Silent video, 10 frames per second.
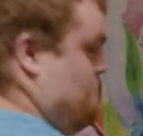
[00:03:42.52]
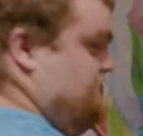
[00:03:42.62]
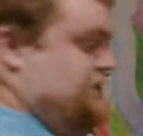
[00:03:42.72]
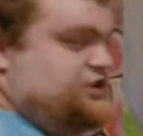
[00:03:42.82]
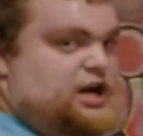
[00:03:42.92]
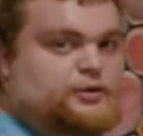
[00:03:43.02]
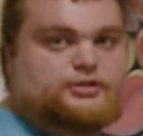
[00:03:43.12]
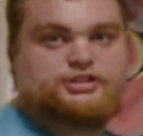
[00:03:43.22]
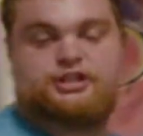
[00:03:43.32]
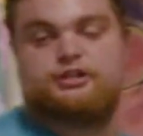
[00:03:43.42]
want to take
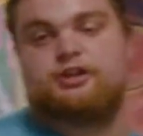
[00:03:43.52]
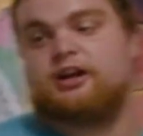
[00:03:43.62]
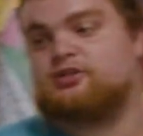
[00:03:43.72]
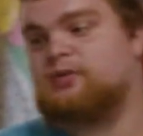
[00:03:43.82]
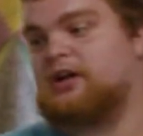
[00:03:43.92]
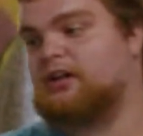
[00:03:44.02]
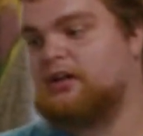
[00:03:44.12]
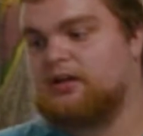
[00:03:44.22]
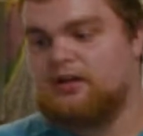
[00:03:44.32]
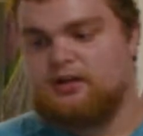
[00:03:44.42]
showers, they can do that as well.
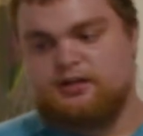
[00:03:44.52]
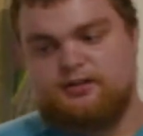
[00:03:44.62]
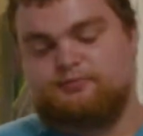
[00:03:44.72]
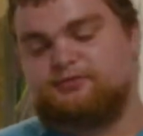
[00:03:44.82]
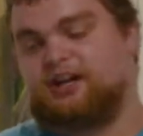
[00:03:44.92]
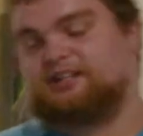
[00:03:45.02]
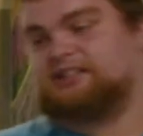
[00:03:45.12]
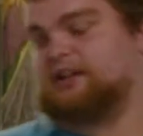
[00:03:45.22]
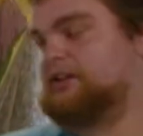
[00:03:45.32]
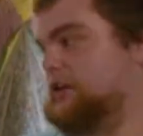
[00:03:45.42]
Gotta
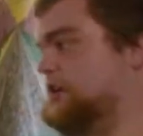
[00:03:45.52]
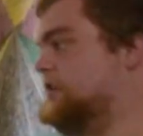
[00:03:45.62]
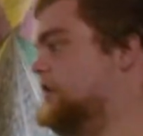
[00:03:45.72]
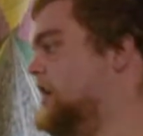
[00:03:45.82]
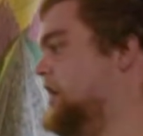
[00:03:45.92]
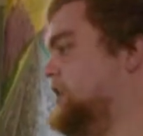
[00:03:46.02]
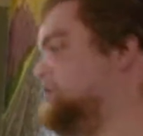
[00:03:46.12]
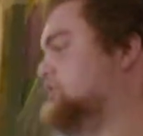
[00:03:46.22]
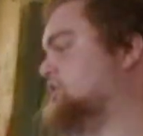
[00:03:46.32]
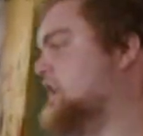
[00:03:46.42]
stay clean.
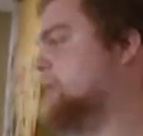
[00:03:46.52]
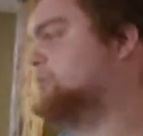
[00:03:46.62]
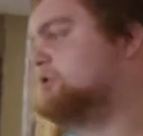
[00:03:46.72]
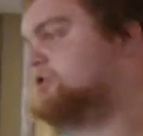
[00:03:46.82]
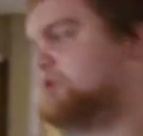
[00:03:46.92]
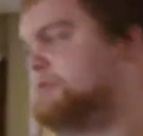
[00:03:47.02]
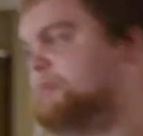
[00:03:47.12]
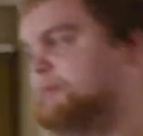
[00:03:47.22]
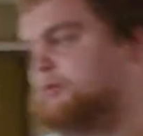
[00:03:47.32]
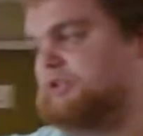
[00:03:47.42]
Here's the chapel, so if
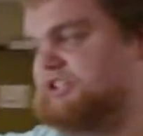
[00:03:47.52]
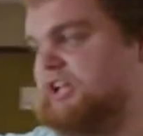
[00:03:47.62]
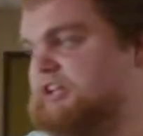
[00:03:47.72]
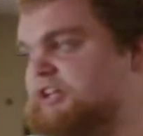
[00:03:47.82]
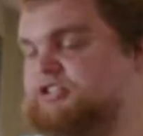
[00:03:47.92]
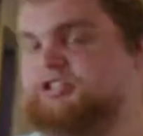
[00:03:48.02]
people want to take like a